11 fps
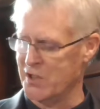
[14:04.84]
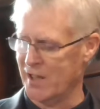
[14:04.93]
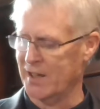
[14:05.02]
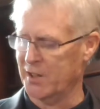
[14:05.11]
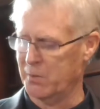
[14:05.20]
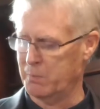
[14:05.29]

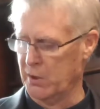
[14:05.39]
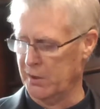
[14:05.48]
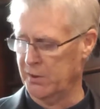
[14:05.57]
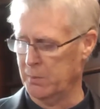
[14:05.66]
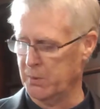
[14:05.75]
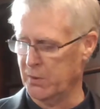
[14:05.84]
eugenics
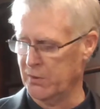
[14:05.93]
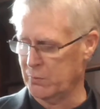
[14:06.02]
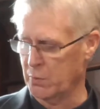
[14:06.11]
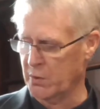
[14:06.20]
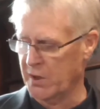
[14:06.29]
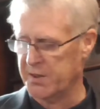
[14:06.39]
principles
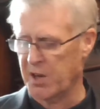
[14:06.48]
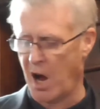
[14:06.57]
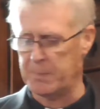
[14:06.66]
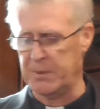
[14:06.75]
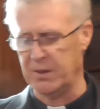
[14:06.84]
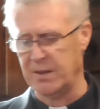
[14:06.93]
were
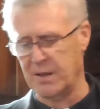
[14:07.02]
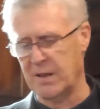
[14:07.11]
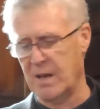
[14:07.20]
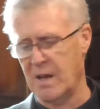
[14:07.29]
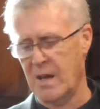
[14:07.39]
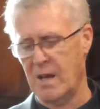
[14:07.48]
adopted
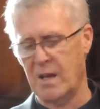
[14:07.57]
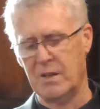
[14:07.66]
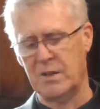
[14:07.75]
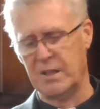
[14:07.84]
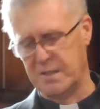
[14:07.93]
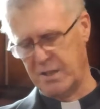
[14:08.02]

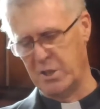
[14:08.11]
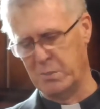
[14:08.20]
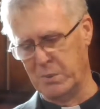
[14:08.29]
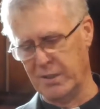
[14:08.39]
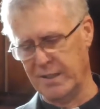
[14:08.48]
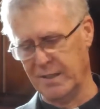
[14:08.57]
to
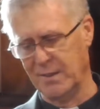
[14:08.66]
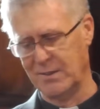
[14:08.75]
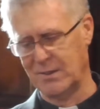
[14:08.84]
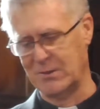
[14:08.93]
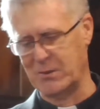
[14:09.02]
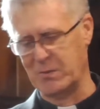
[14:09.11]
terrible
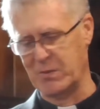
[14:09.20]
ends.